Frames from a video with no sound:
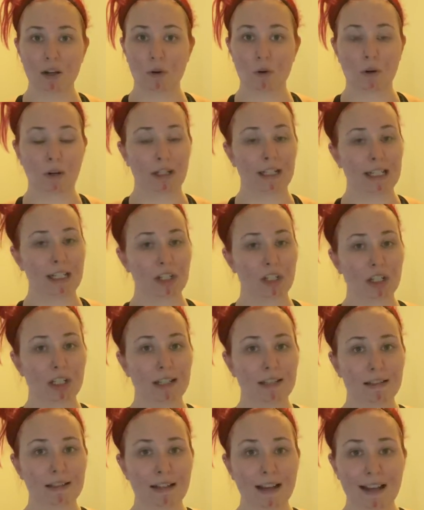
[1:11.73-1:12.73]

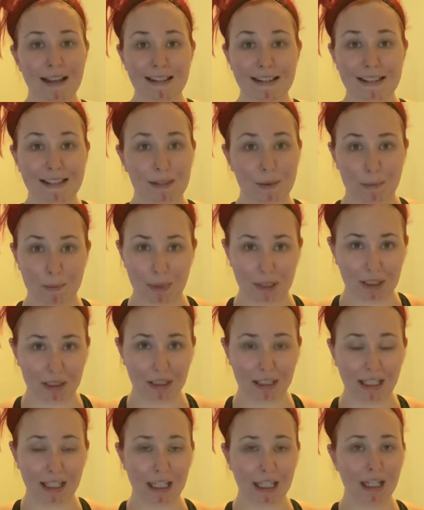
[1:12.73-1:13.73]
coordination,
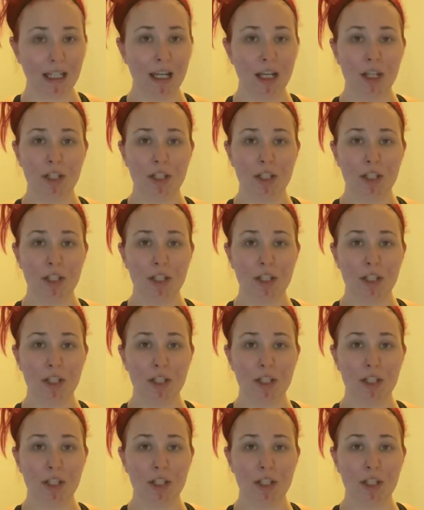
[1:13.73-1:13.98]
stability.